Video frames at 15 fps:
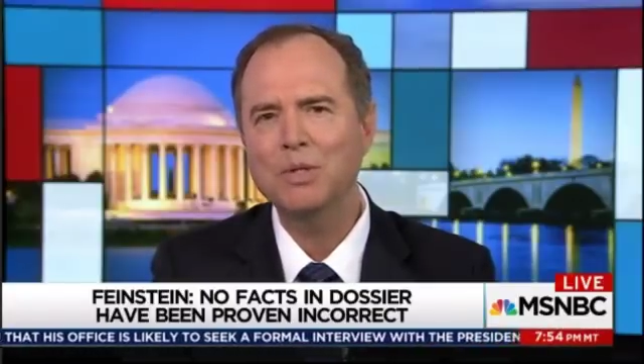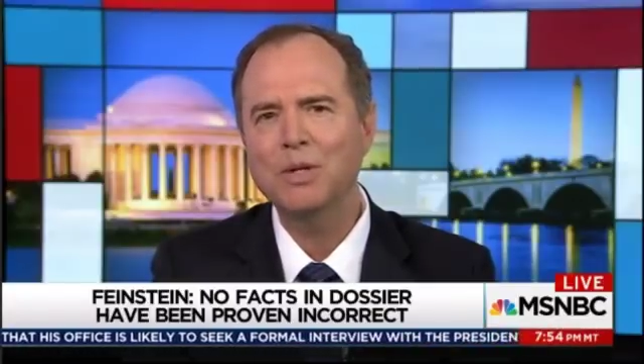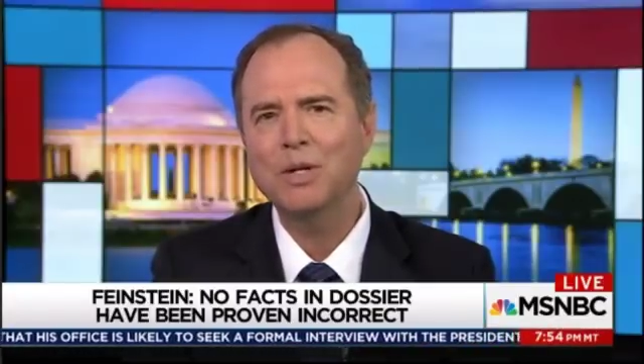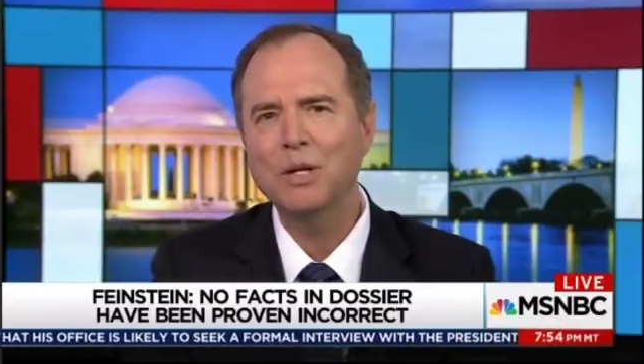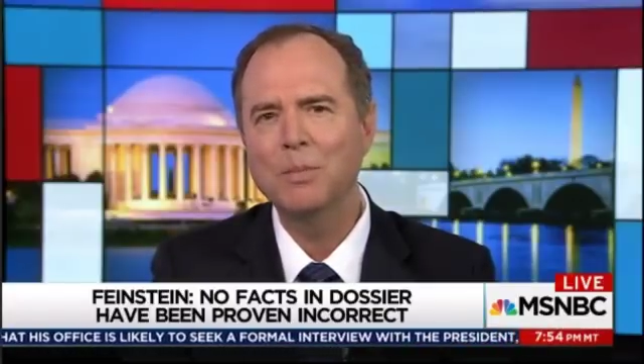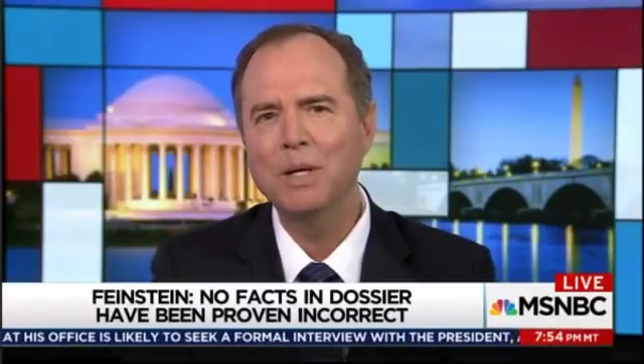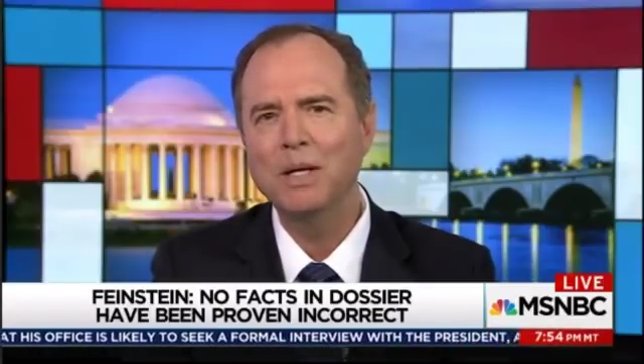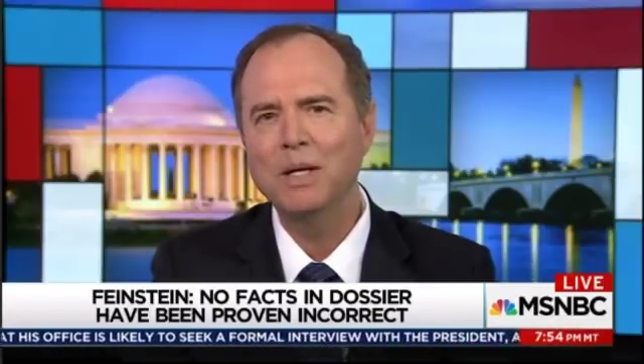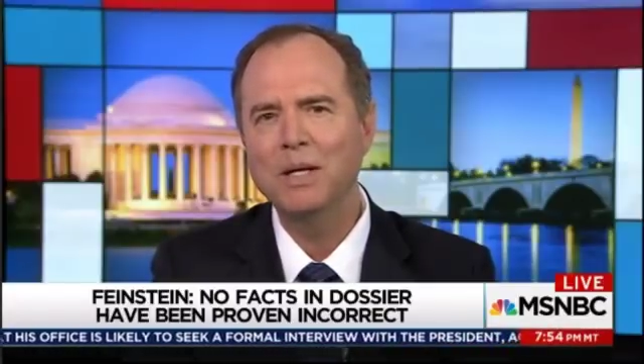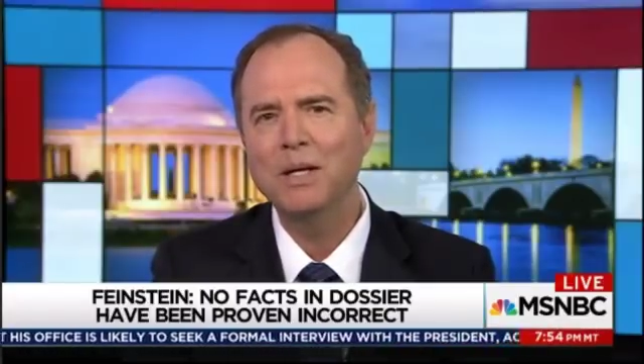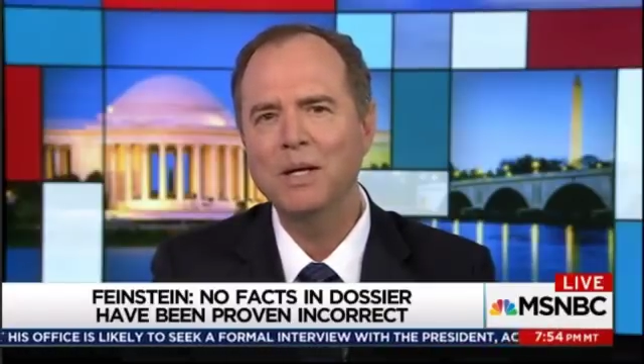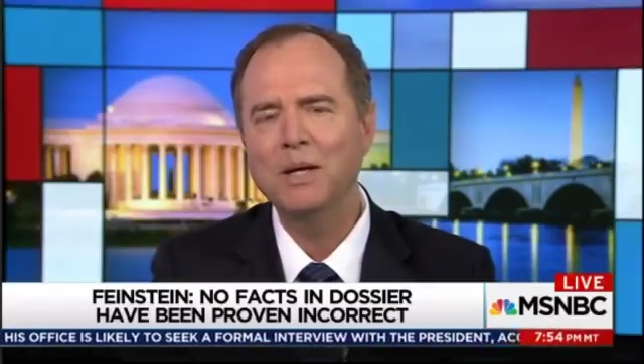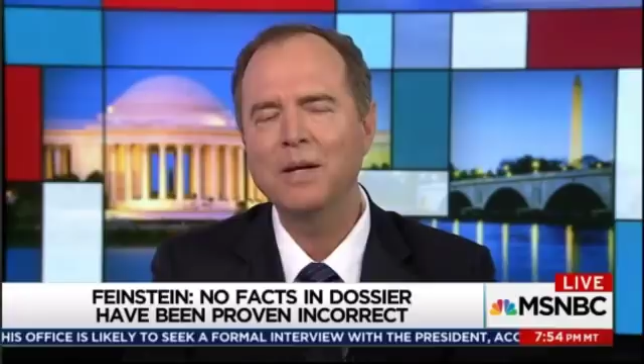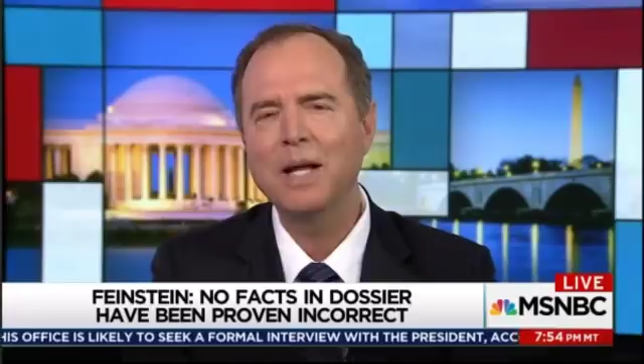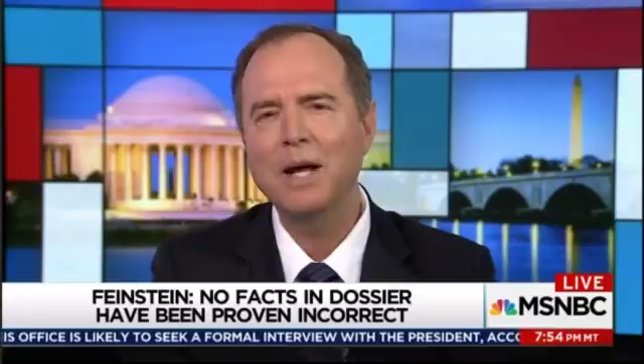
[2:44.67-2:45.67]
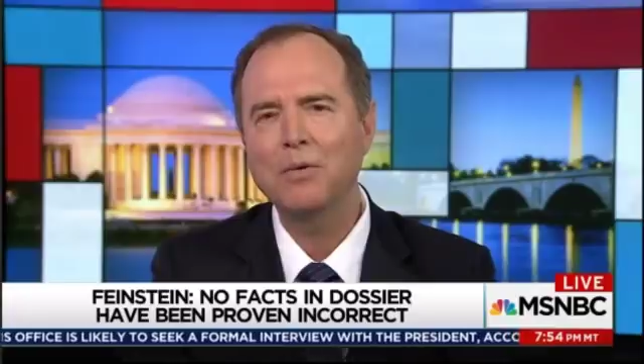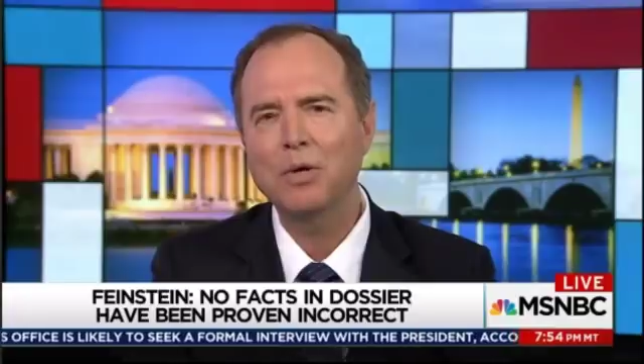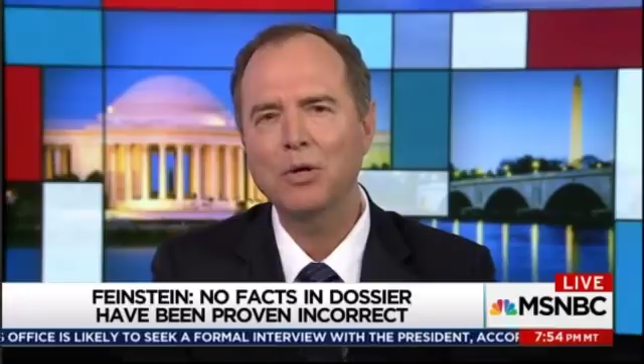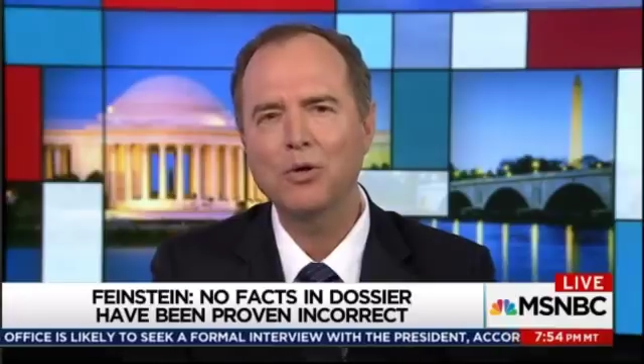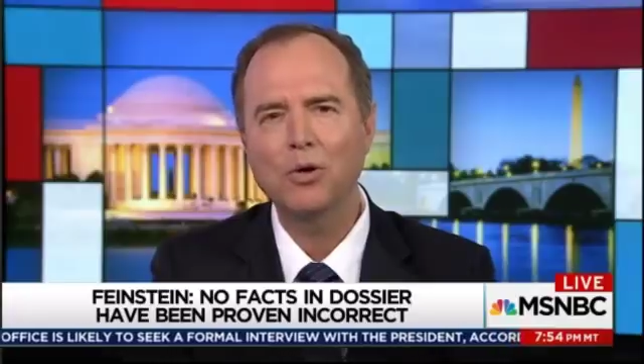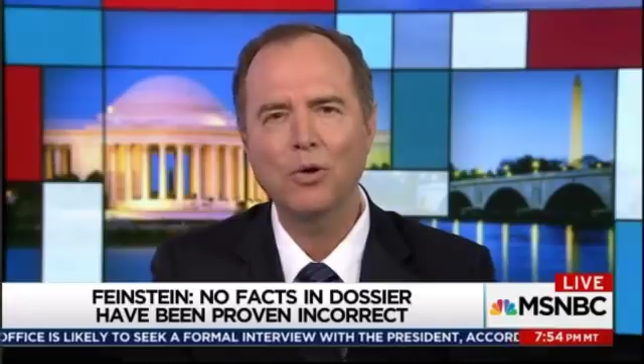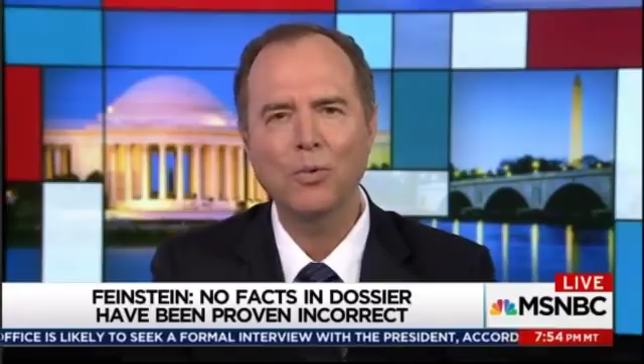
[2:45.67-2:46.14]
of the committee and now
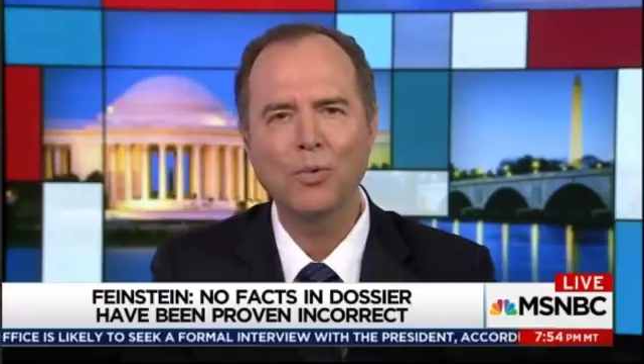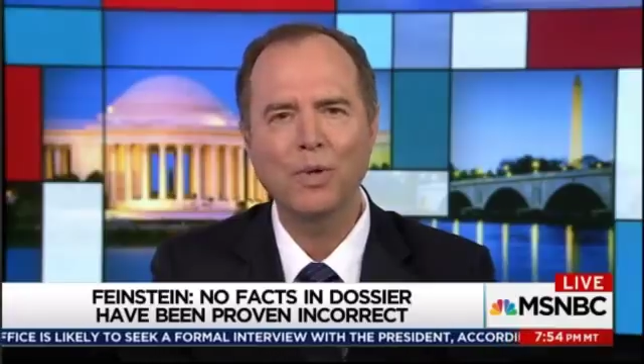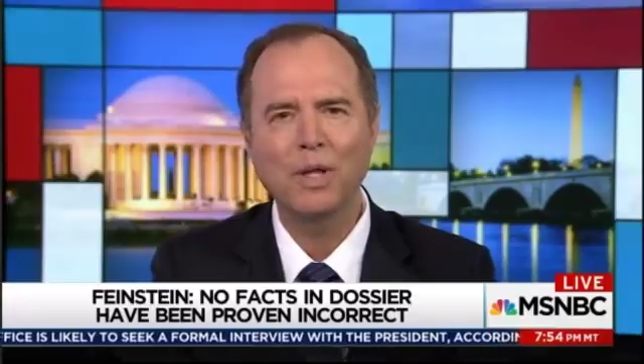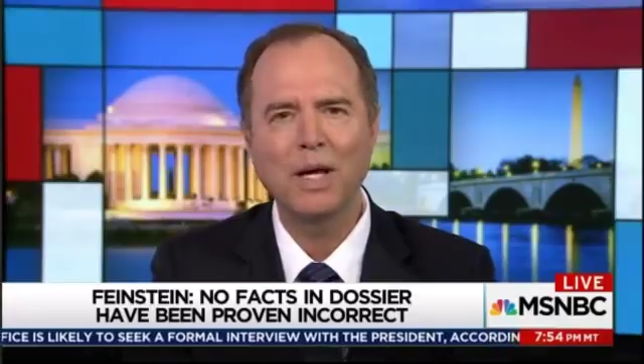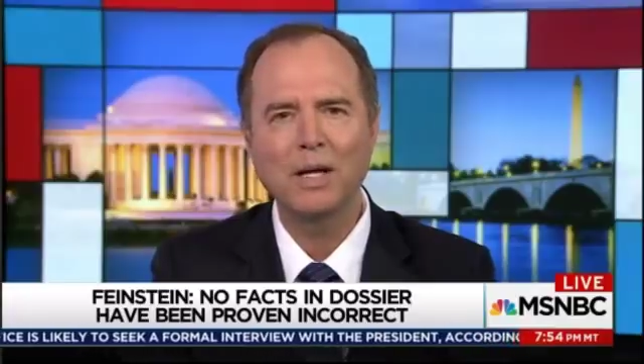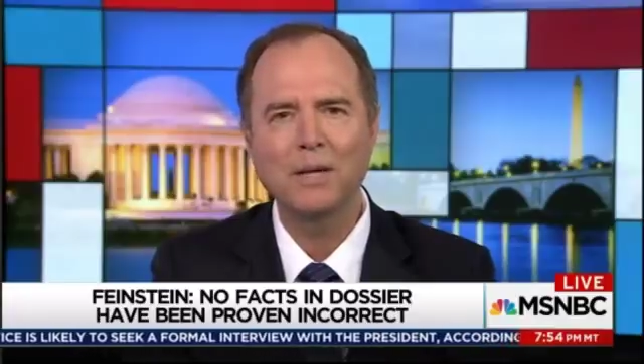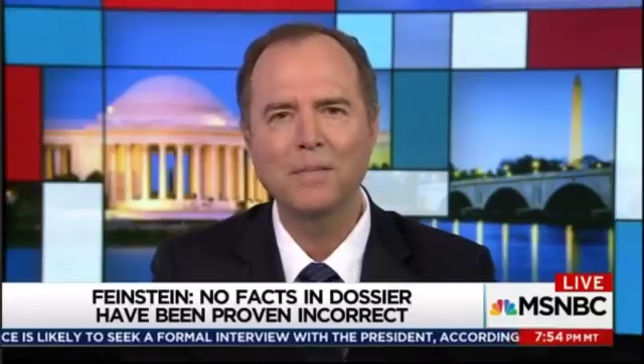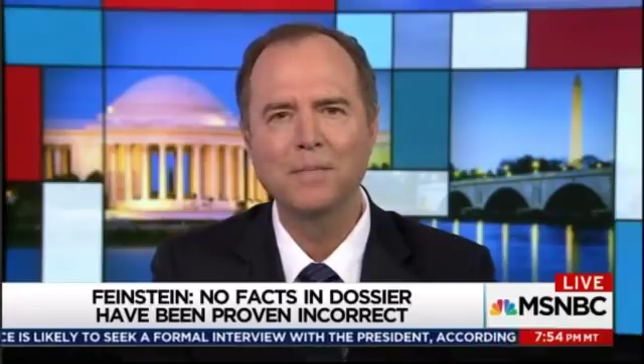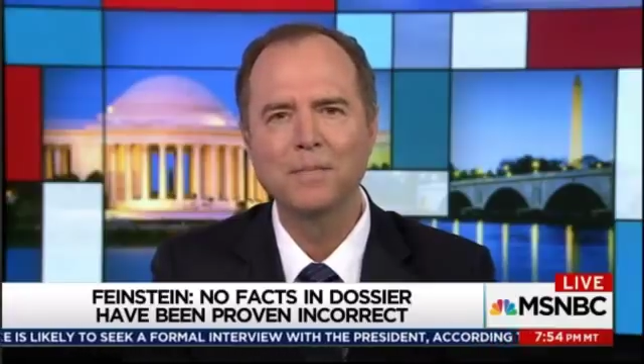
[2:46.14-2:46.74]
concur with that.